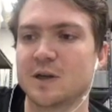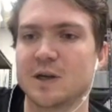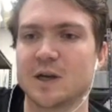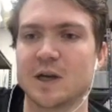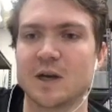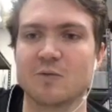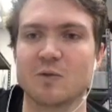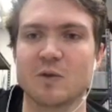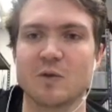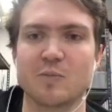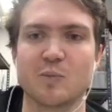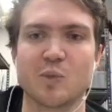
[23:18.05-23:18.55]

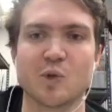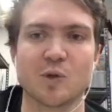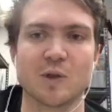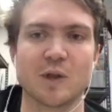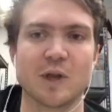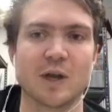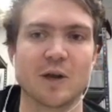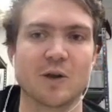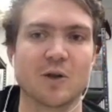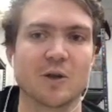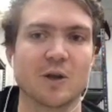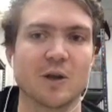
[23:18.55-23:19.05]
And we've put
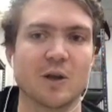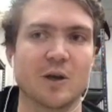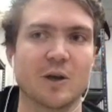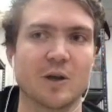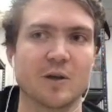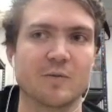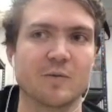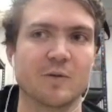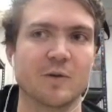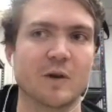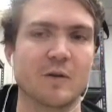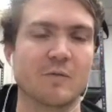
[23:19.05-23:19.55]
that
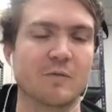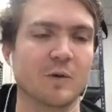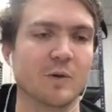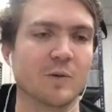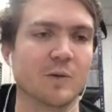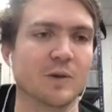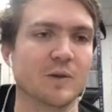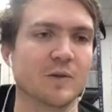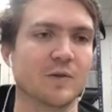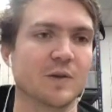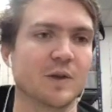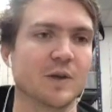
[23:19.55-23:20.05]
online for
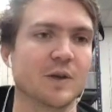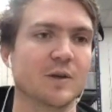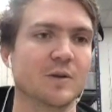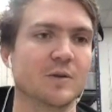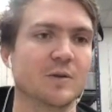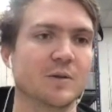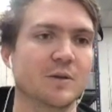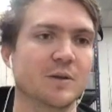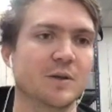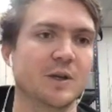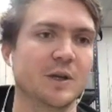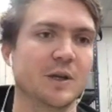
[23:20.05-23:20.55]
everyone, so
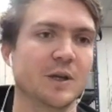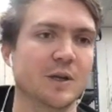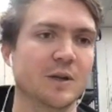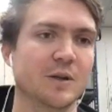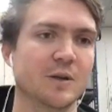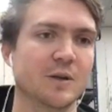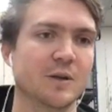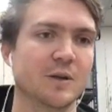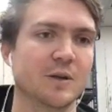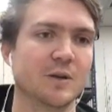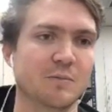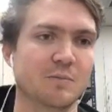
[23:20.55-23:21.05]
you
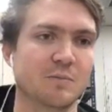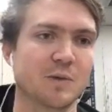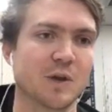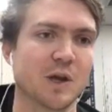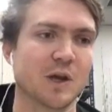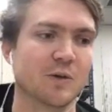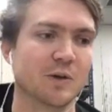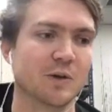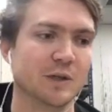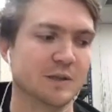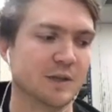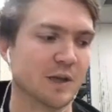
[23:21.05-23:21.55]
can
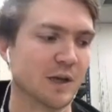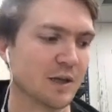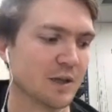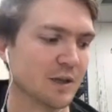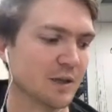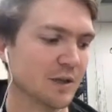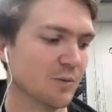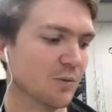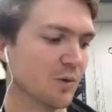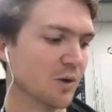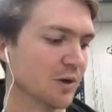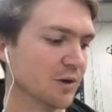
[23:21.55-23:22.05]
know
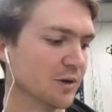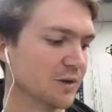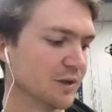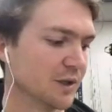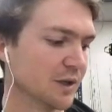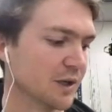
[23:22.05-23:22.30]
exactly what